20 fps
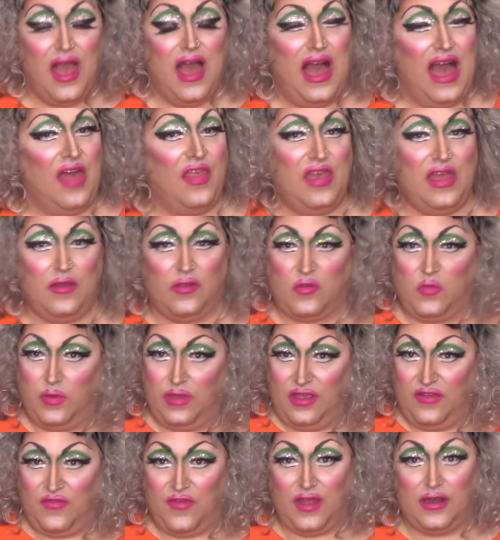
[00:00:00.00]
I think it was
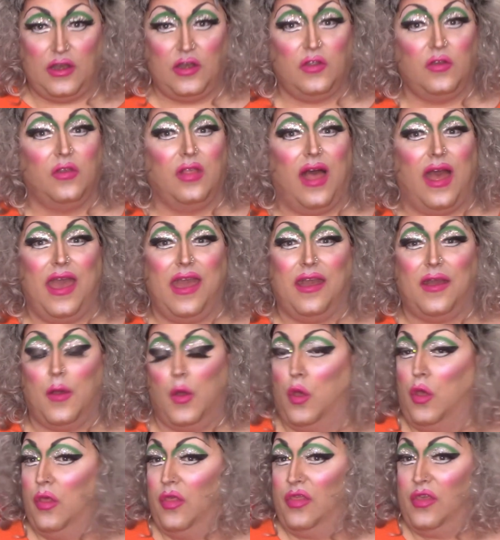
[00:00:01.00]
really fun to do like
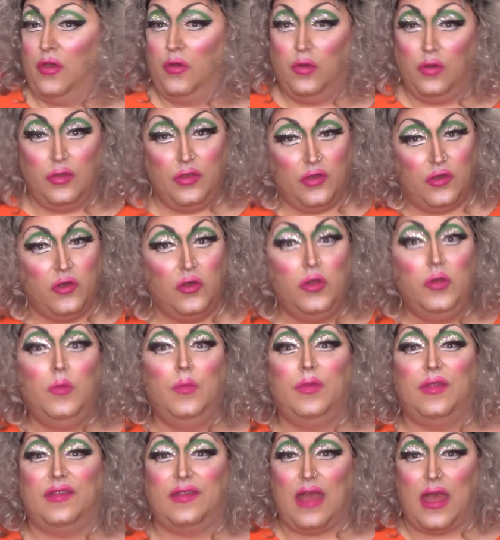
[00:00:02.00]
the hula
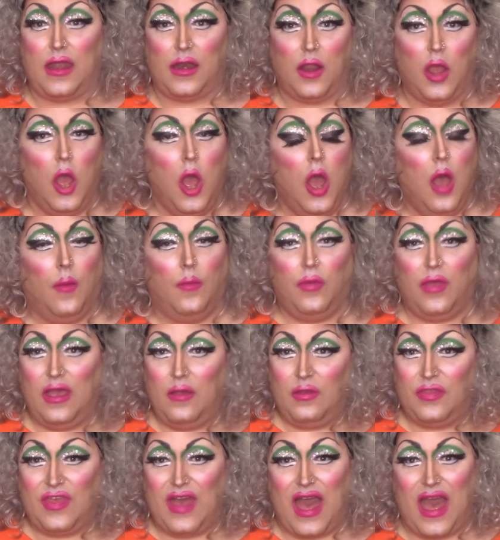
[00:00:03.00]
hoops and play
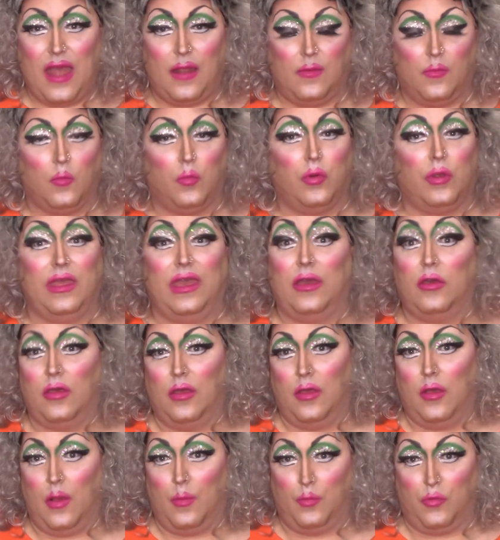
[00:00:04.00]
with that and really
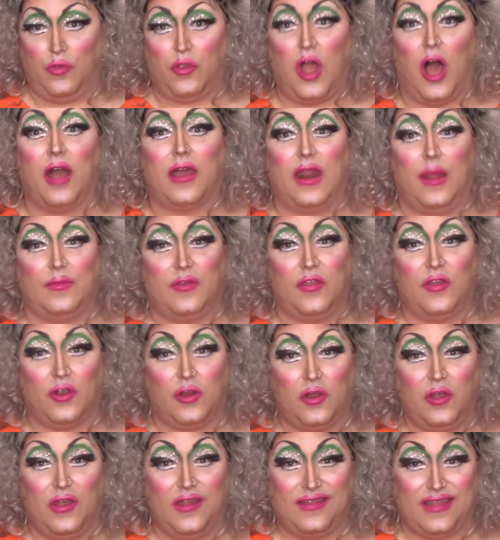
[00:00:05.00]
talk it up to the
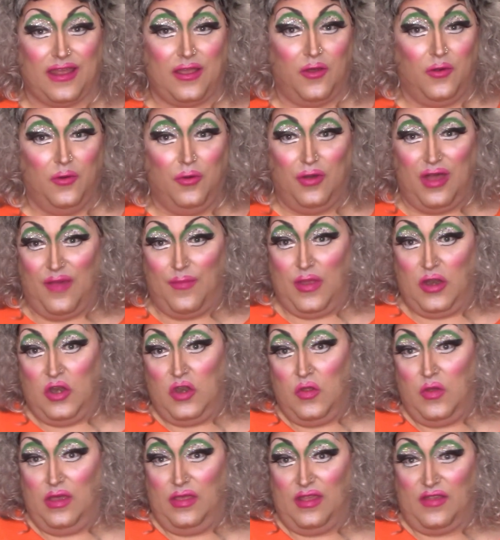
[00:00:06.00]
girls like, ooh, I've been
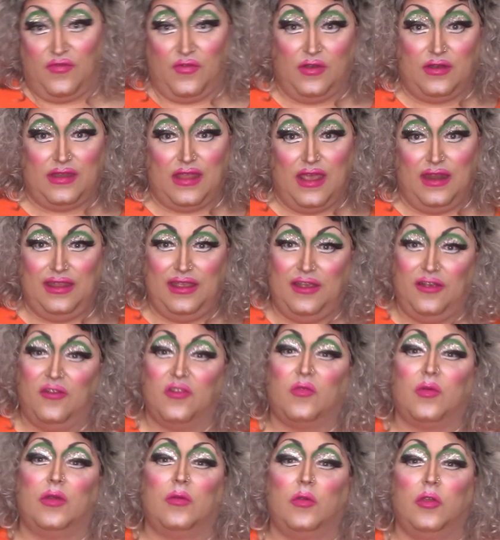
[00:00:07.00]
doing this for 10
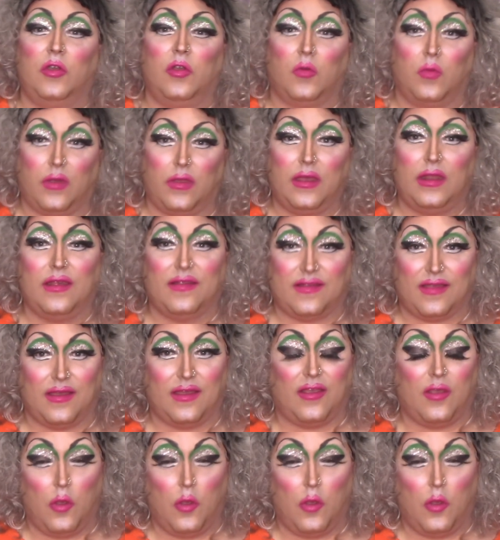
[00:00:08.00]
years, when you're really just